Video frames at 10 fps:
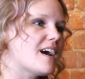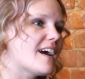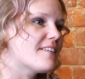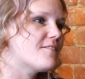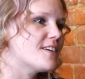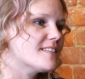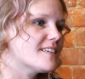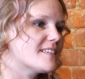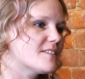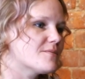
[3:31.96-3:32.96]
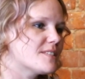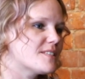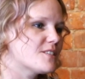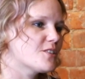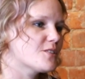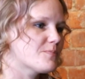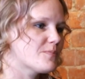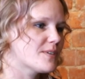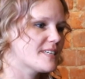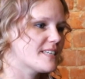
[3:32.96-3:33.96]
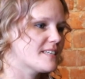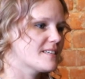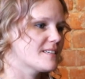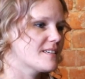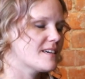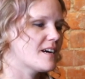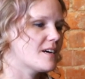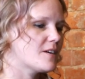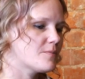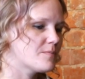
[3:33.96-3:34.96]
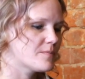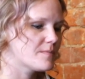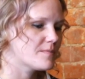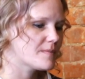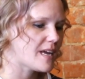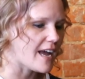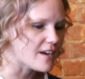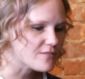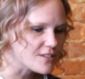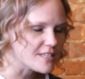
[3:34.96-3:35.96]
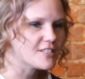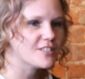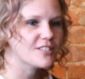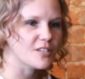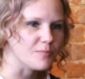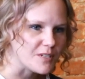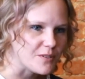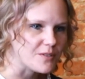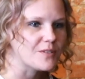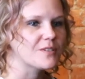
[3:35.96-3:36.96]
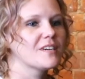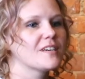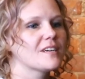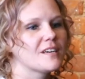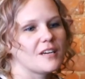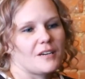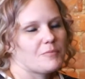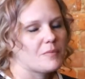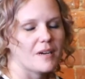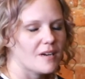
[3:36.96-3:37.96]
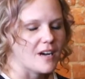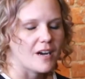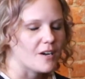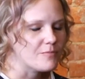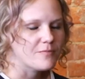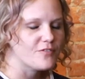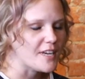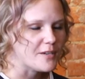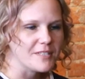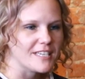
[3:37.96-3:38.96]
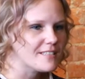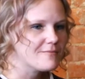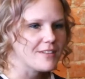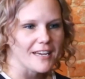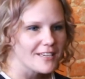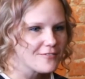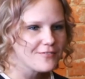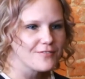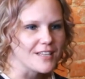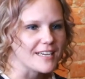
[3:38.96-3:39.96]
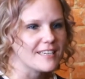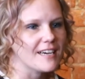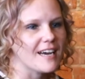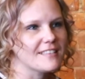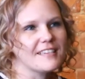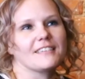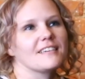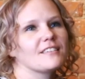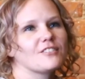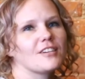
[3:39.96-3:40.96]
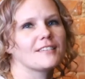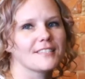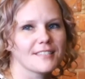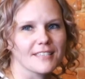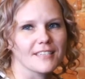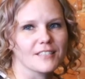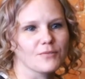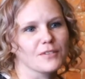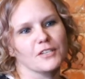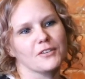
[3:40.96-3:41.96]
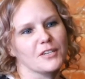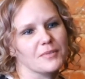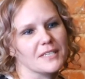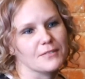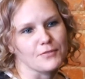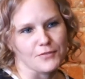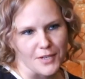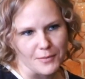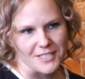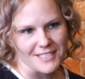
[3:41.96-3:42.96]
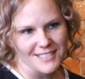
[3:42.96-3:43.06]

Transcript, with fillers: I feel like it was your pretty um, average, typical um, family life. Like, yeah. I think Johnson City is a really great place for families.